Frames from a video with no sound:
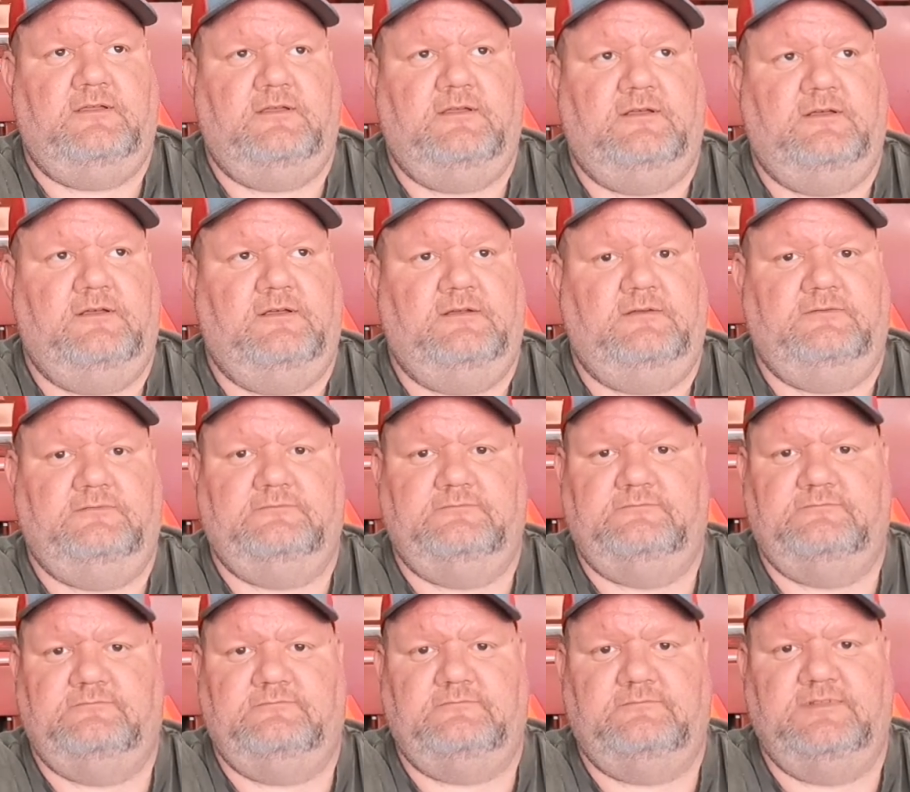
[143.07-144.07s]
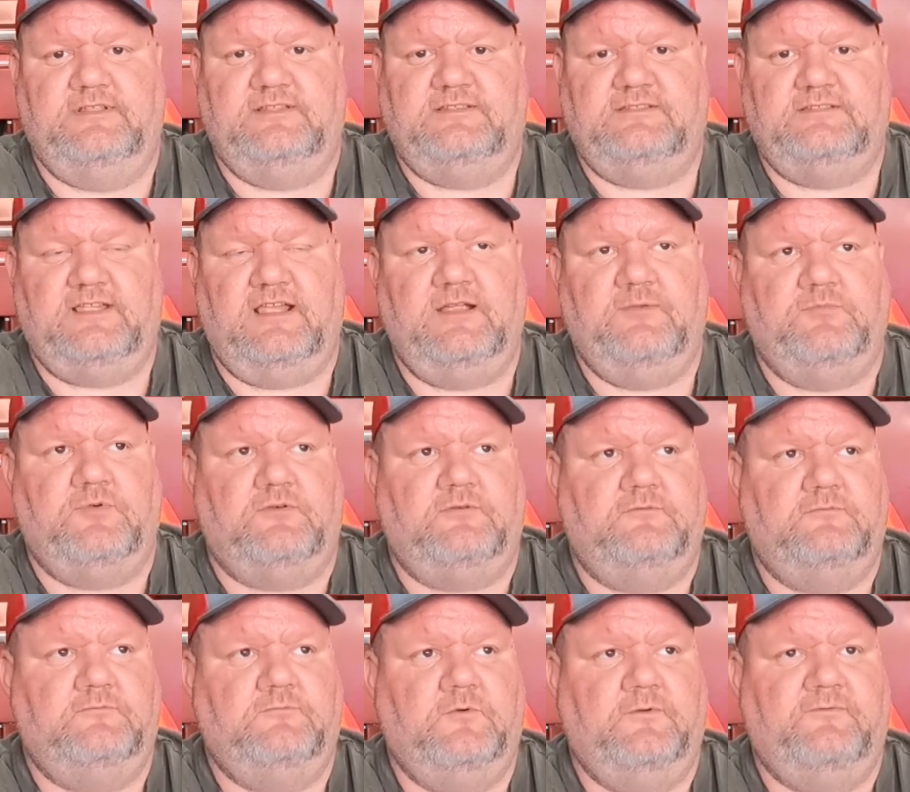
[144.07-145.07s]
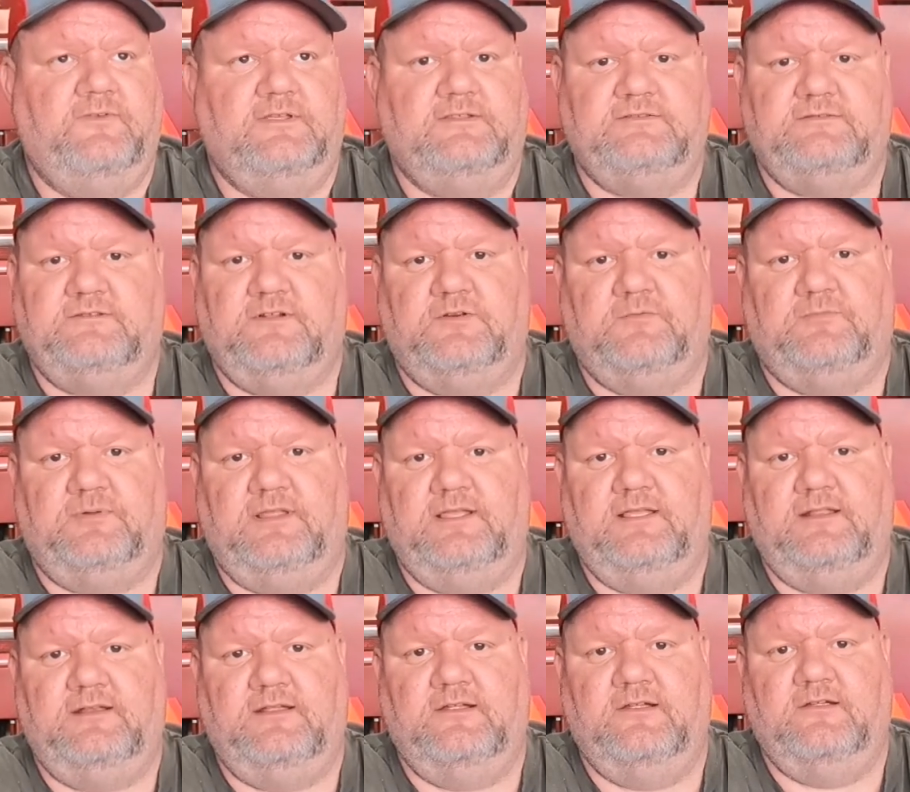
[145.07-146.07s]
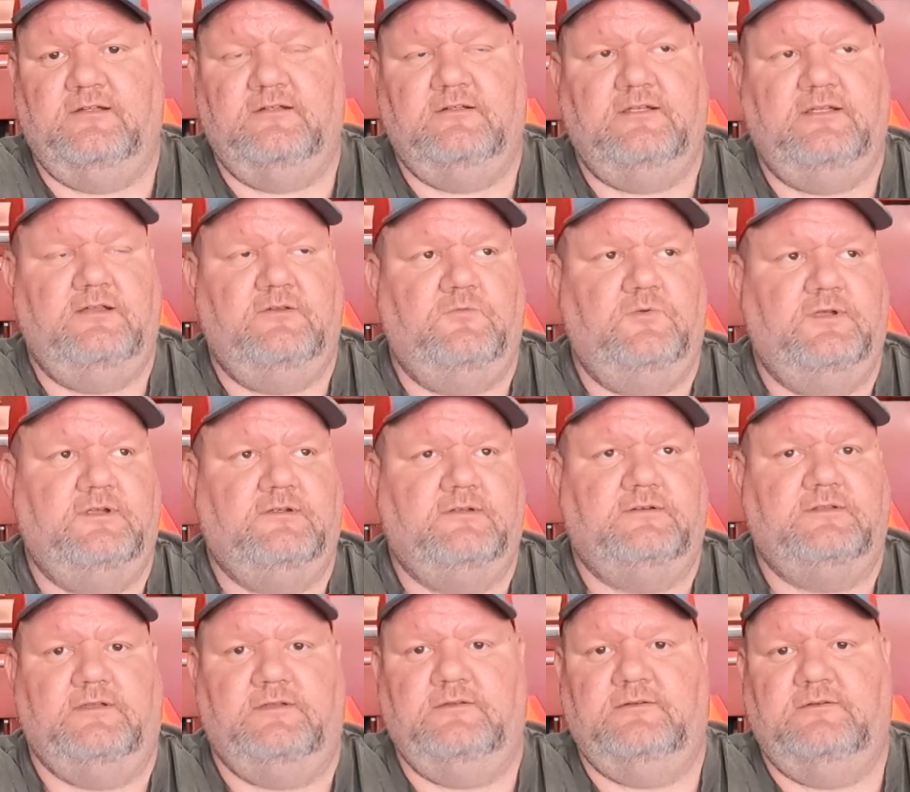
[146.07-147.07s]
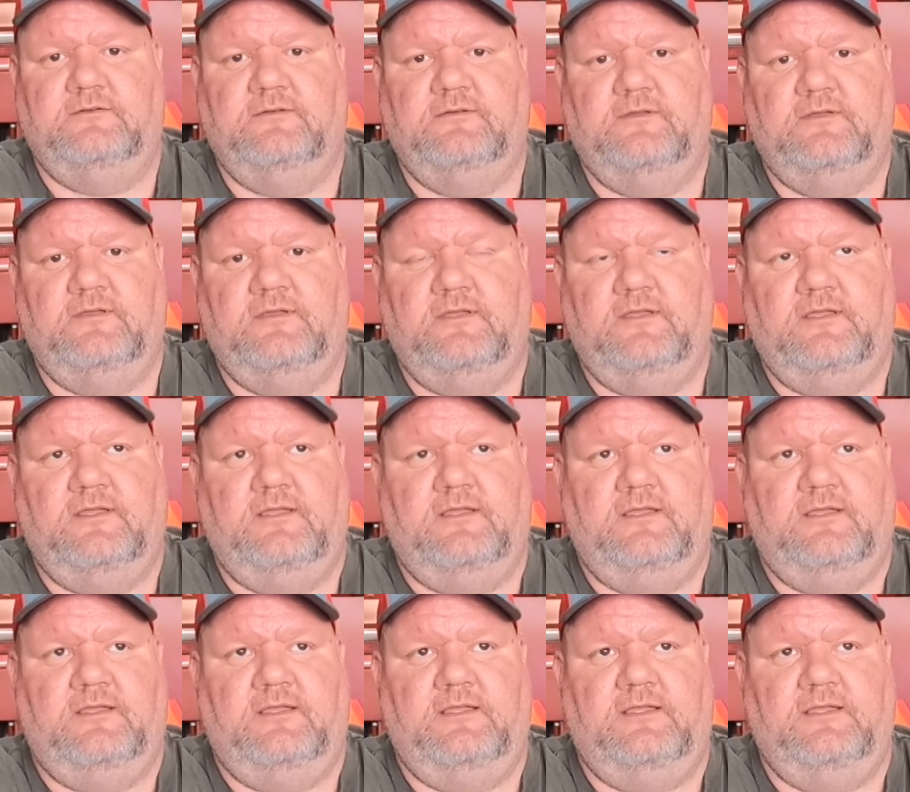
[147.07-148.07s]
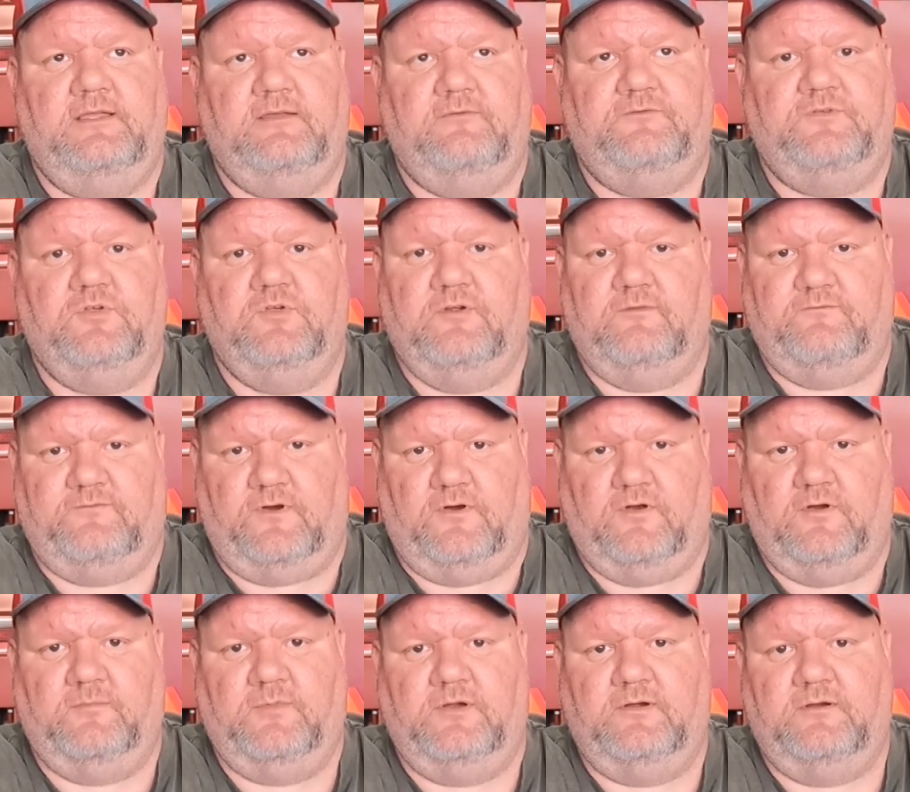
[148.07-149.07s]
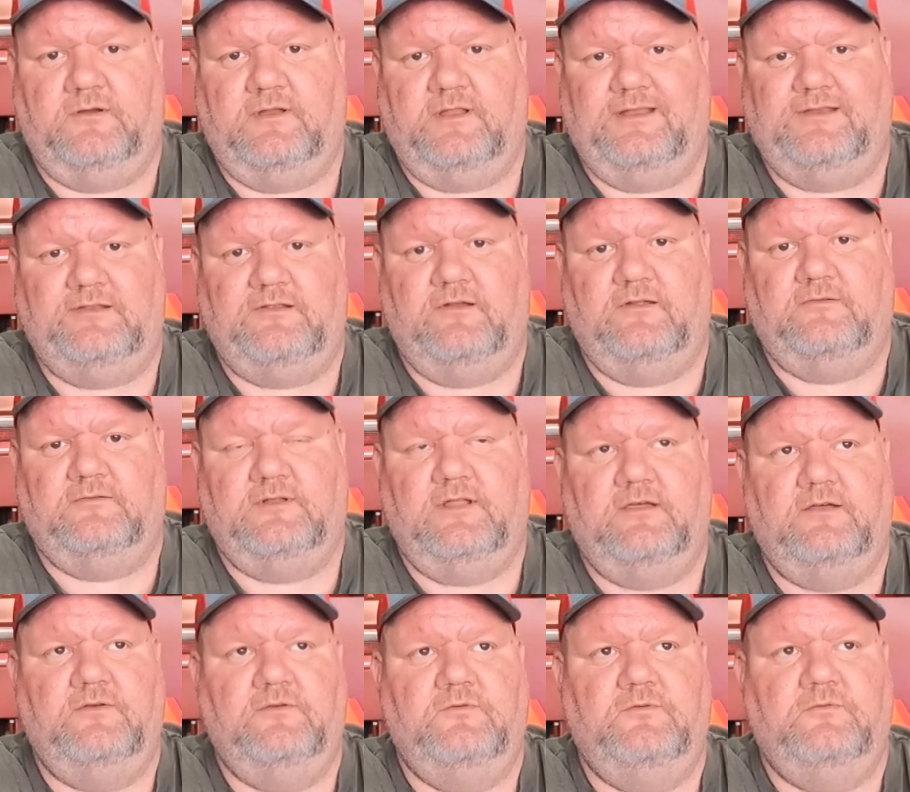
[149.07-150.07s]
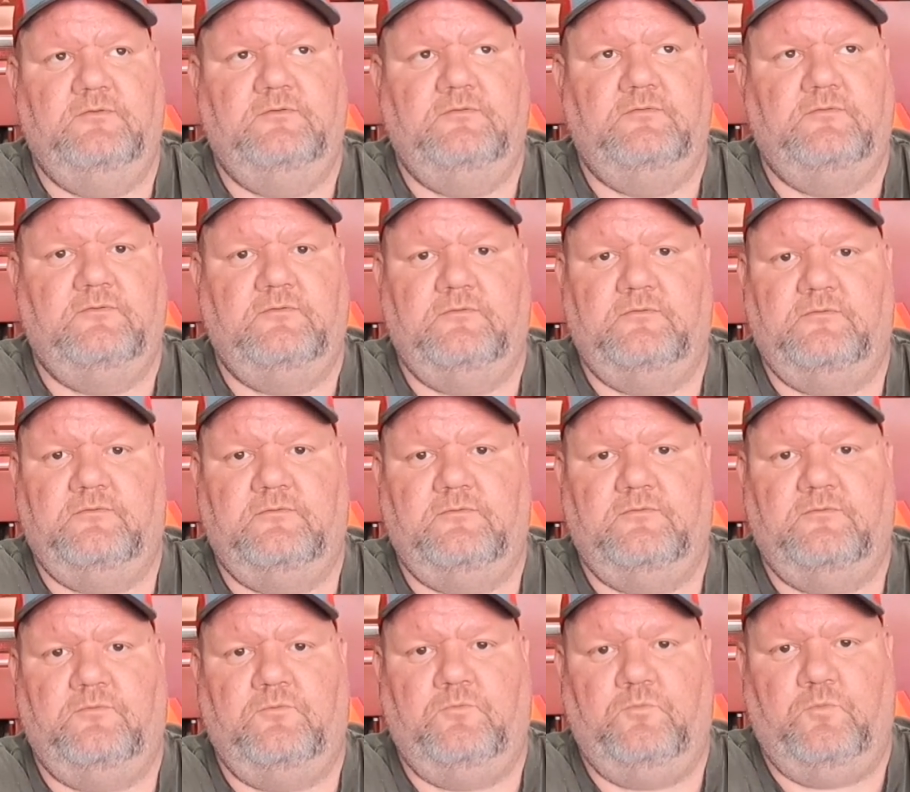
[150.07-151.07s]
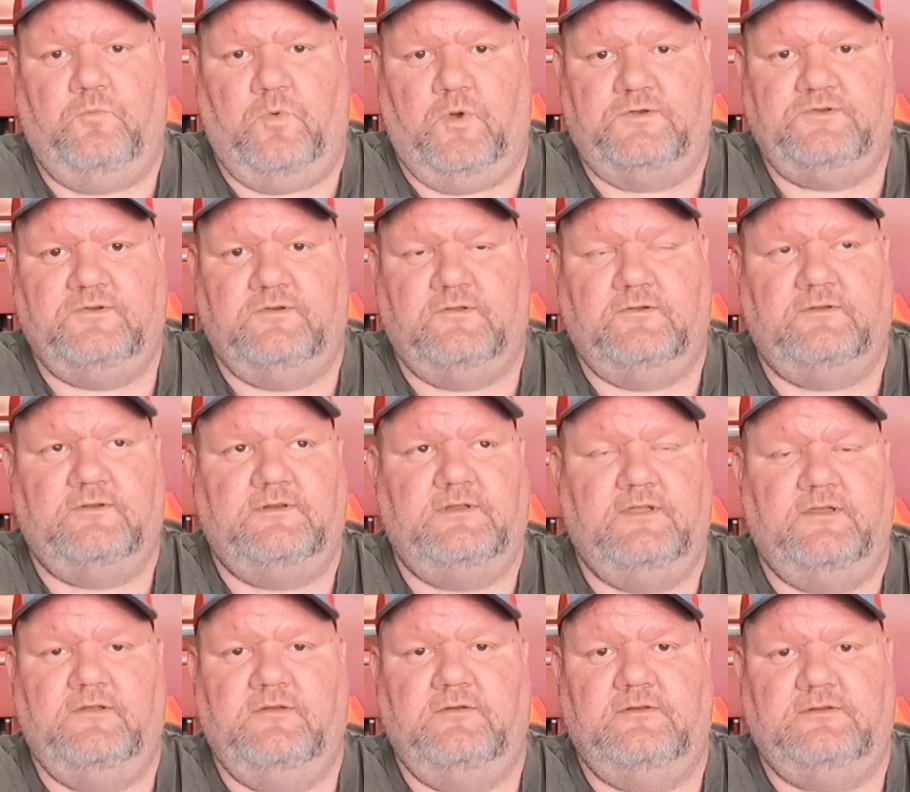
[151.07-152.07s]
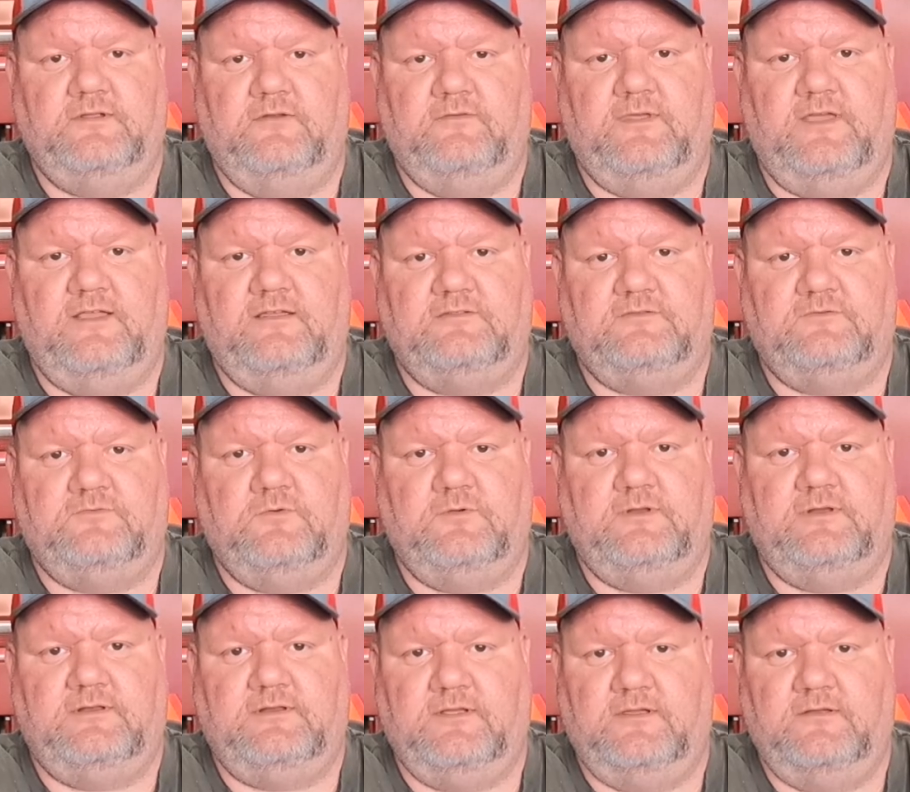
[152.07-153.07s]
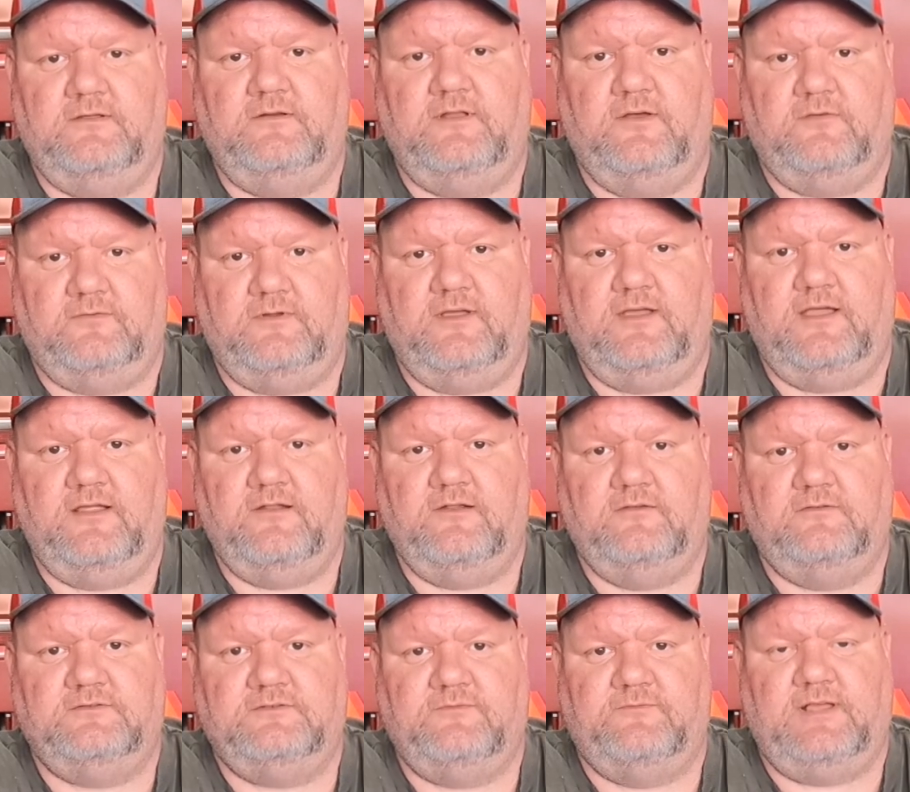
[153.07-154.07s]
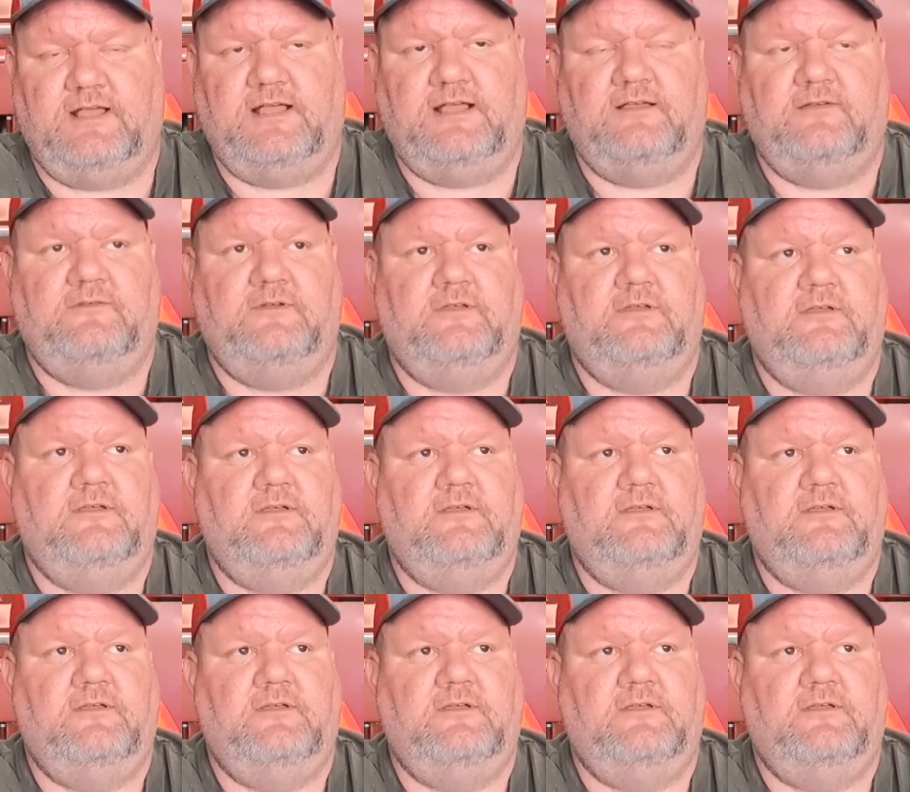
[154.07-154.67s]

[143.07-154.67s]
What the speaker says: This is April. We're fixing to start planting here in a week or two. If you're a farmer and you don't know what you're going to do in 2022, don't know how you're going to survive,